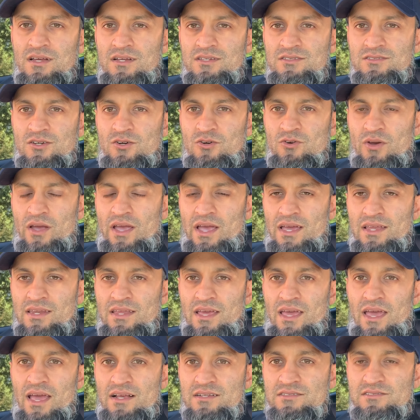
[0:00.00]
So
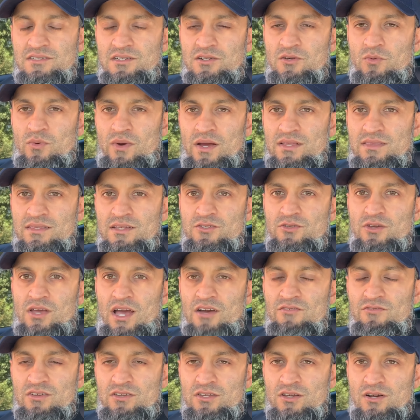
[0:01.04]
any extra weight that you
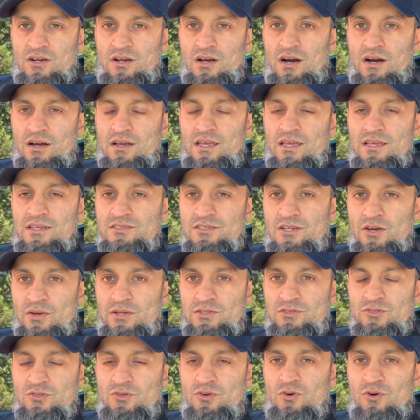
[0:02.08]
have on your car is
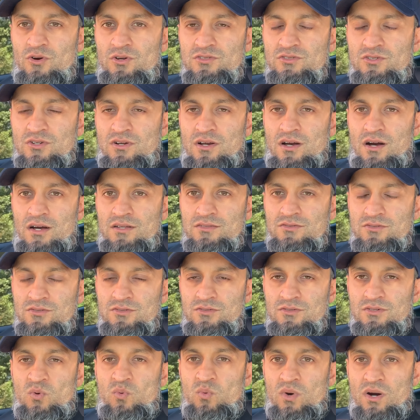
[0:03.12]
going to cause your car
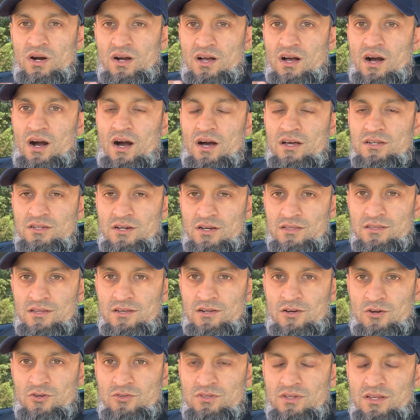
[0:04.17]
to work harder on the
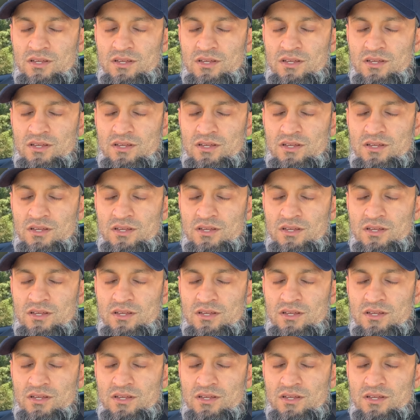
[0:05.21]
road,